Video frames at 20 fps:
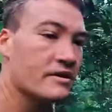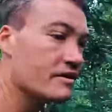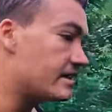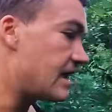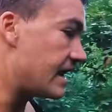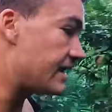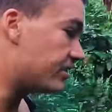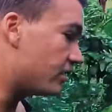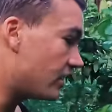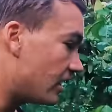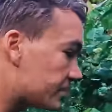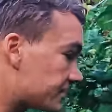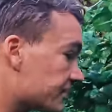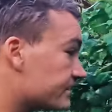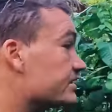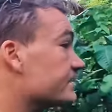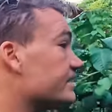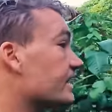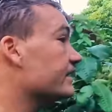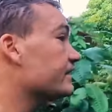Now you guys
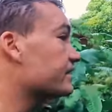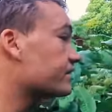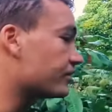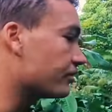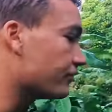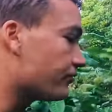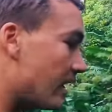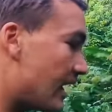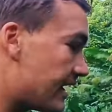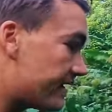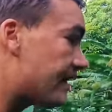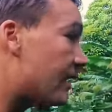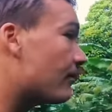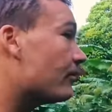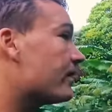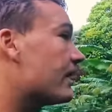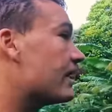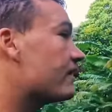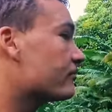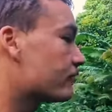can see this terrain that
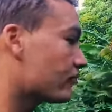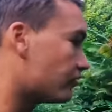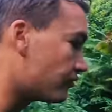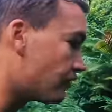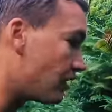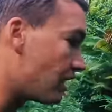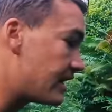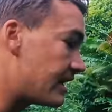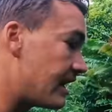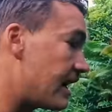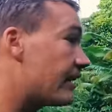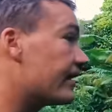we're getting through right now.